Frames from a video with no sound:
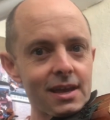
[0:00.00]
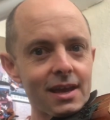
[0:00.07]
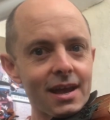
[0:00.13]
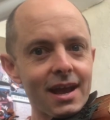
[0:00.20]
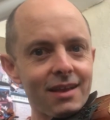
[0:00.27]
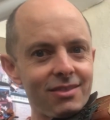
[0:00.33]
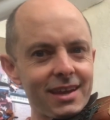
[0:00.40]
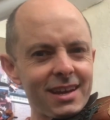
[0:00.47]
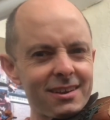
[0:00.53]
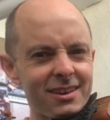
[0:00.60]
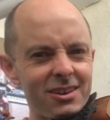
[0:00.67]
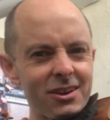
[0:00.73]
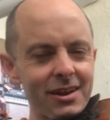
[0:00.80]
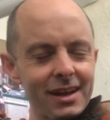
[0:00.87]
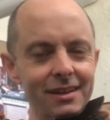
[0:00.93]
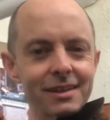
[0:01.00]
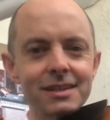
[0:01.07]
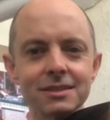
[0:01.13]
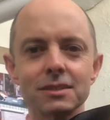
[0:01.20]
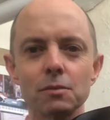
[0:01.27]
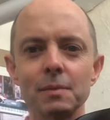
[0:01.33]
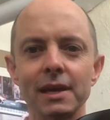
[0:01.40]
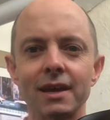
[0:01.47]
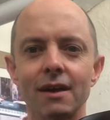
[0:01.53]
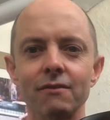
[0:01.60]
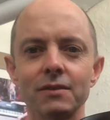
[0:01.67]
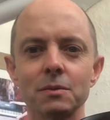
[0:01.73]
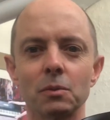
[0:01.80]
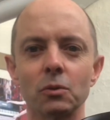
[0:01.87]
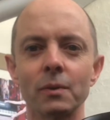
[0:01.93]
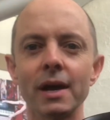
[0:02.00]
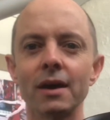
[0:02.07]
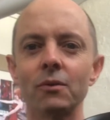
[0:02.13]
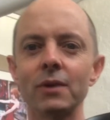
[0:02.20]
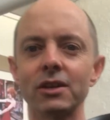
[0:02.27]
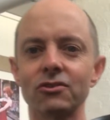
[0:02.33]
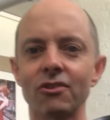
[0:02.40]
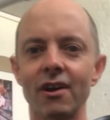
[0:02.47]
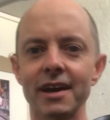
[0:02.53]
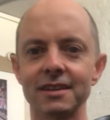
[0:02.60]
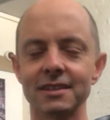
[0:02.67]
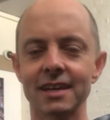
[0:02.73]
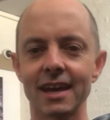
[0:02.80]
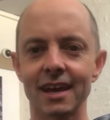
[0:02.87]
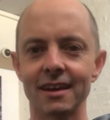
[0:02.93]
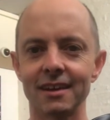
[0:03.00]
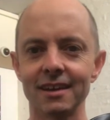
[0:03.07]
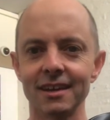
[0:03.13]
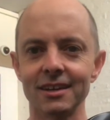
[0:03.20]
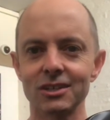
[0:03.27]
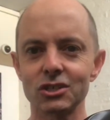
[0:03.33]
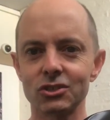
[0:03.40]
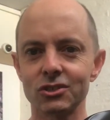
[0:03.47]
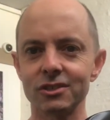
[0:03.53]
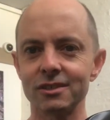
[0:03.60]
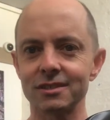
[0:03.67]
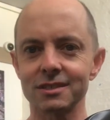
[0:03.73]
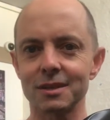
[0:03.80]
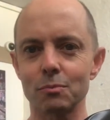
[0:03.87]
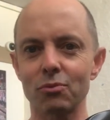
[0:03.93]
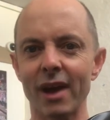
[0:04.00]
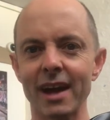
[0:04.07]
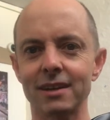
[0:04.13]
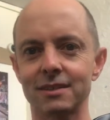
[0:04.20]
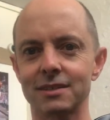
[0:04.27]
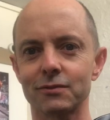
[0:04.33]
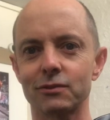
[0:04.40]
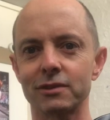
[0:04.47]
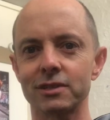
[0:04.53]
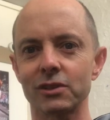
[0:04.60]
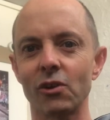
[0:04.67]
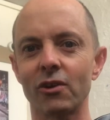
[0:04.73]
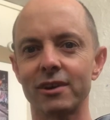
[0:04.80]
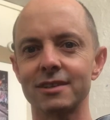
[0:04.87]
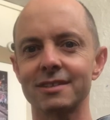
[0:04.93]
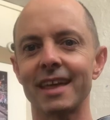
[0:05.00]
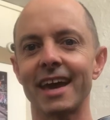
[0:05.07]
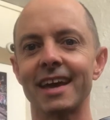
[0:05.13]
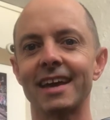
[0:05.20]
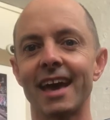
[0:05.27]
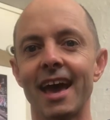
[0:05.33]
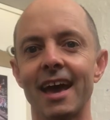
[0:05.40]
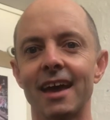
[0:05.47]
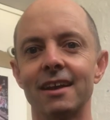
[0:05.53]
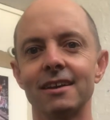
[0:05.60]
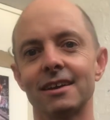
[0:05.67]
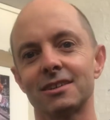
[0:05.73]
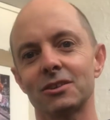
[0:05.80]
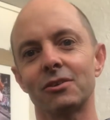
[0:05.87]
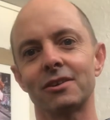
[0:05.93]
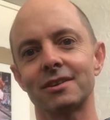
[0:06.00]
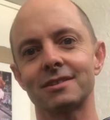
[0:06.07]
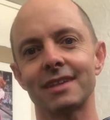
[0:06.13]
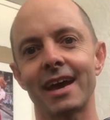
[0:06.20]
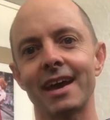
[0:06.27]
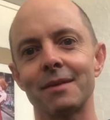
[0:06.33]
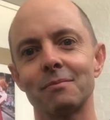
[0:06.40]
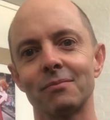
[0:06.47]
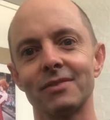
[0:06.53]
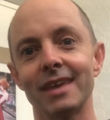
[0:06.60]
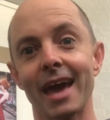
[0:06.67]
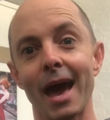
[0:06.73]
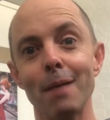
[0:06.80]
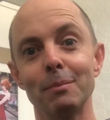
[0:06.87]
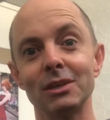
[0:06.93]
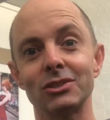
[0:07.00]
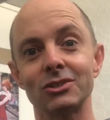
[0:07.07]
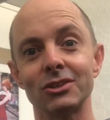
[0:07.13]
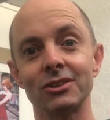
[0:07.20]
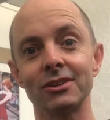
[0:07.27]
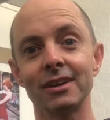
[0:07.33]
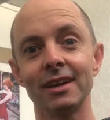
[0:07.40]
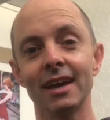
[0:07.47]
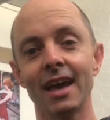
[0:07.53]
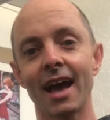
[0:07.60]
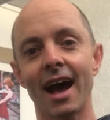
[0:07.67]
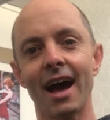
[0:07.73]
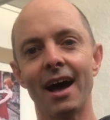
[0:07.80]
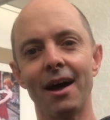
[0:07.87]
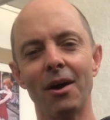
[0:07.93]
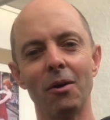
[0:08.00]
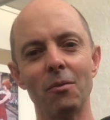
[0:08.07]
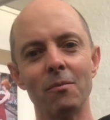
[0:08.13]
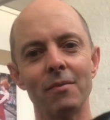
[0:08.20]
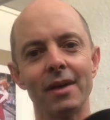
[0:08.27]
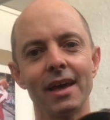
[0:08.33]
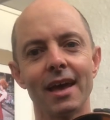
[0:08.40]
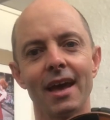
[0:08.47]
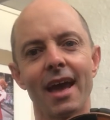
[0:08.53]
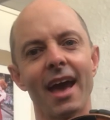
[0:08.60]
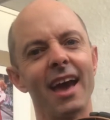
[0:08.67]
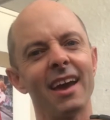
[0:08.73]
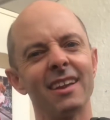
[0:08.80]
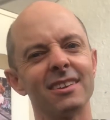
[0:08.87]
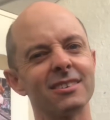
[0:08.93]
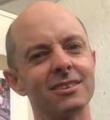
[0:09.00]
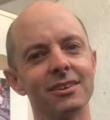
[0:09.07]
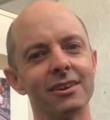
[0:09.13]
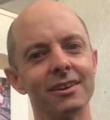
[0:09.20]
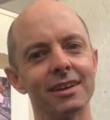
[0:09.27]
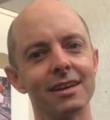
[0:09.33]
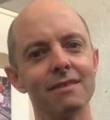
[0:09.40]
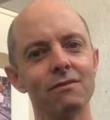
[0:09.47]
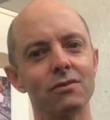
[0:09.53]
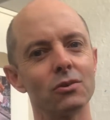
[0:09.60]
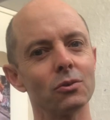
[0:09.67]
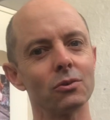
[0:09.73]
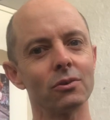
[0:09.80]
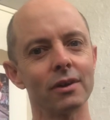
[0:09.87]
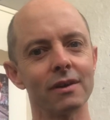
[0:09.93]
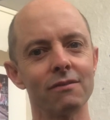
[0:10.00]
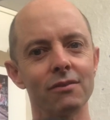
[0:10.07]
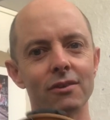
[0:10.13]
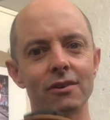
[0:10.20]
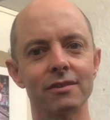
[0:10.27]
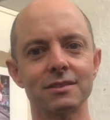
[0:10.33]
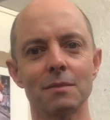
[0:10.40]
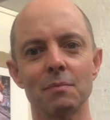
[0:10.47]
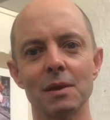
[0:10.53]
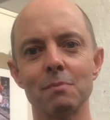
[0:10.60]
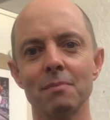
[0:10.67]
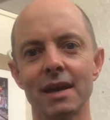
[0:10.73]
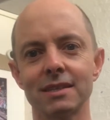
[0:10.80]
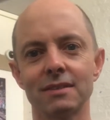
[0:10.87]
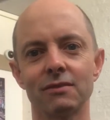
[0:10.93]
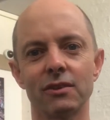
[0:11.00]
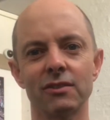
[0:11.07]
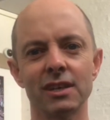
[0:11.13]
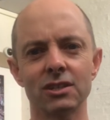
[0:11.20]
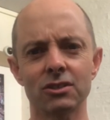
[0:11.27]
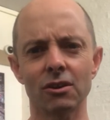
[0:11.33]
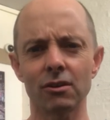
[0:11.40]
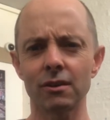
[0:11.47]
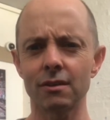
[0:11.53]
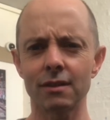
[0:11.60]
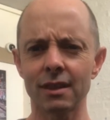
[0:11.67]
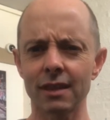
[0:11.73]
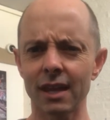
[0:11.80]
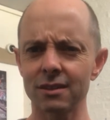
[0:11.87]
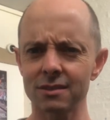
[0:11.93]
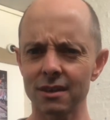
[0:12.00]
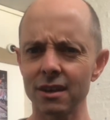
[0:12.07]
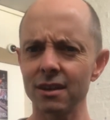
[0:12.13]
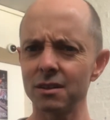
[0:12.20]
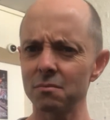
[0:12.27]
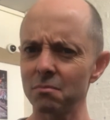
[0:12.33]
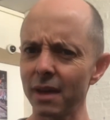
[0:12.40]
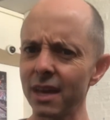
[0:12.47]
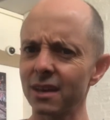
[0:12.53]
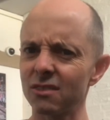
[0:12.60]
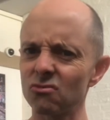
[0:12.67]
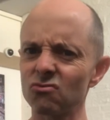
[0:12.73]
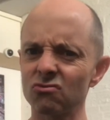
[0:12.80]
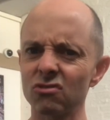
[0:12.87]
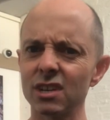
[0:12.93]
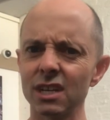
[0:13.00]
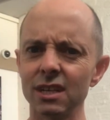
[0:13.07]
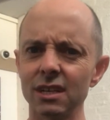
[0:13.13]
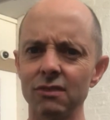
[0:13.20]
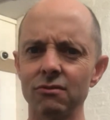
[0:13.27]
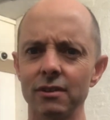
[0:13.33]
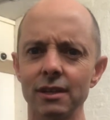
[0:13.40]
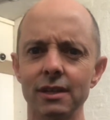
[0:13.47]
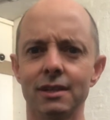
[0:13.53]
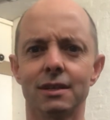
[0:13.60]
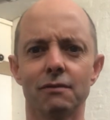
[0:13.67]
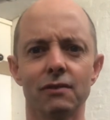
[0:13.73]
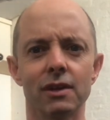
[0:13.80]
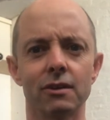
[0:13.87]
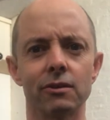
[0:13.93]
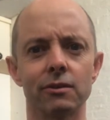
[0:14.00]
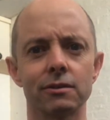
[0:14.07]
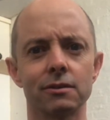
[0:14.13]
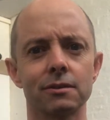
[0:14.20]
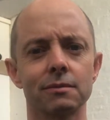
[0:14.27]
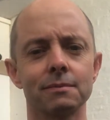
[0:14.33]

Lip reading: And then, at least they'll be comfortable. We're trying to get students to practice for as long as they can, as long as they're happy to. And, if you've got something massive on their shoulder, then that's going to make it really, really difficult.